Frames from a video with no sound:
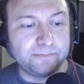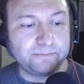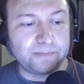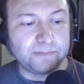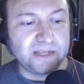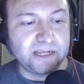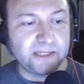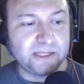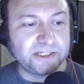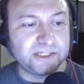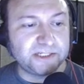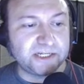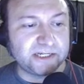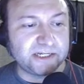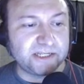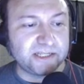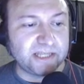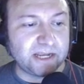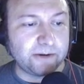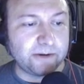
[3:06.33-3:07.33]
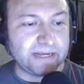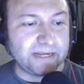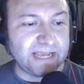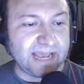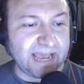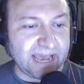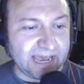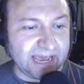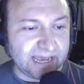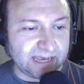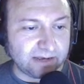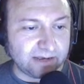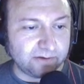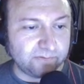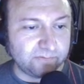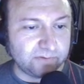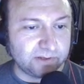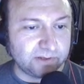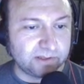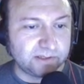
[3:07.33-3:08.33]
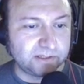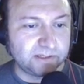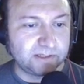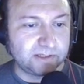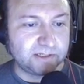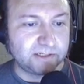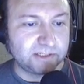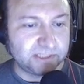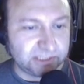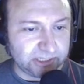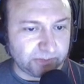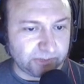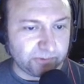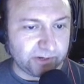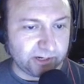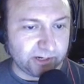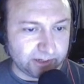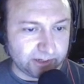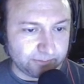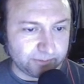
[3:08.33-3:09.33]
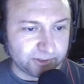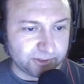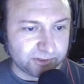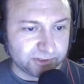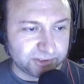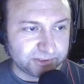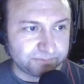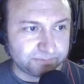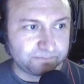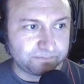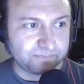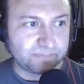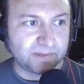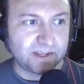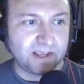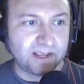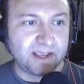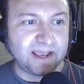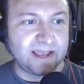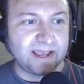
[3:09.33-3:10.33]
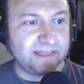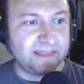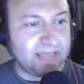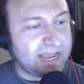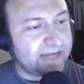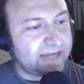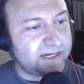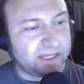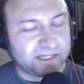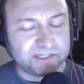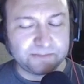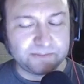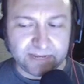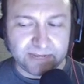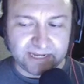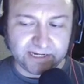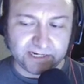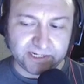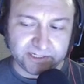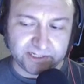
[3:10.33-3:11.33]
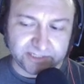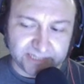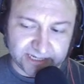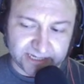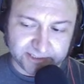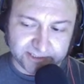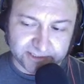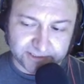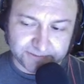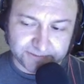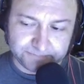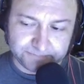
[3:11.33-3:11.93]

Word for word: he's suggesting they already have serial numbers. That doesn't make any sense.